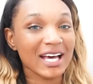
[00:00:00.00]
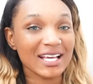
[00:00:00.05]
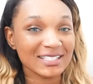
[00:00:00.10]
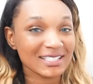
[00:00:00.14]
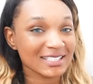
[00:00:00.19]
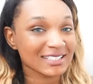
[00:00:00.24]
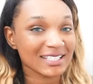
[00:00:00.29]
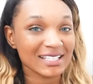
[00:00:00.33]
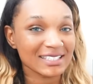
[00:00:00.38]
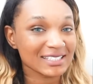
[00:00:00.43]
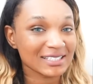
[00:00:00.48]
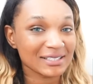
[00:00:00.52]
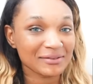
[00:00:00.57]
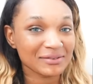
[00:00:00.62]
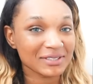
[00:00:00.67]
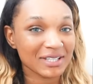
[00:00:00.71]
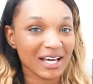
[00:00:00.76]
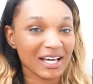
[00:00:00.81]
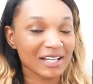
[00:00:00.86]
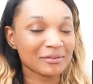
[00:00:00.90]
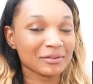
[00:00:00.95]
has a sensitive
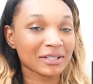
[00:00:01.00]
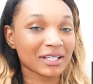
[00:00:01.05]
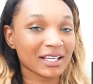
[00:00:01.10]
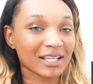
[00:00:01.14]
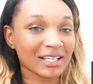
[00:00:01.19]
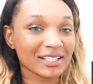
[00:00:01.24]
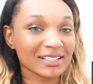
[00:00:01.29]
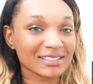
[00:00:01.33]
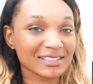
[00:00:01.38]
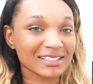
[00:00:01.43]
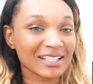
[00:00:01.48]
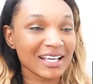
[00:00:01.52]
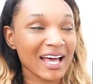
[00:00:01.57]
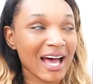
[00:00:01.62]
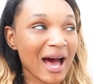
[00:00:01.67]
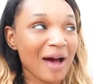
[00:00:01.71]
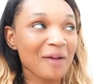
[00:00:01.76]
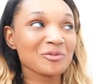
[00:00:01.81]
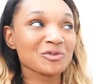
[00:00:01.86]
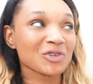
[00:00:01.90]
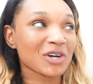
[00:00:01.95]
side because
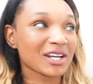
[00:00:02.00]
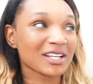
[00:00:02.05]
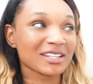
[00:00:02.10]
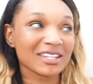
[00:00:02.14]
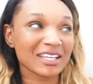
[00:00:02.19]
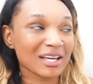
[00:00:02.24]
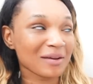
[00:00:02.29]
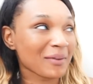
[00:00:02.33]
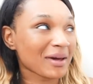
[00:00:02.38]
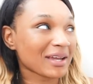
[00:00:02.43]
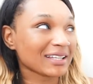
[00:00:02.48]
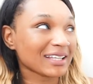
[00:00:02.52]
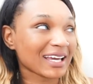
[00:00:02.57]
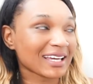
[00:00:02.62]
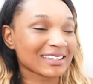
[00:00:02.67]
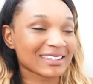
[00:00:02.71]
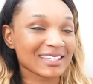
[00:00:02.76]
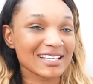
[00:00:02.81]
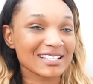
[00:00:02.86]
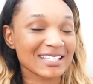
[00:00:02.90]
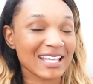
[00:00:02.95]
I'm trying to think about it
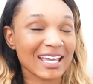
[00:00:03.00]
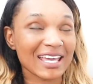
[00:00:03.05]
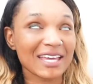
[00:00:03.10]
like this.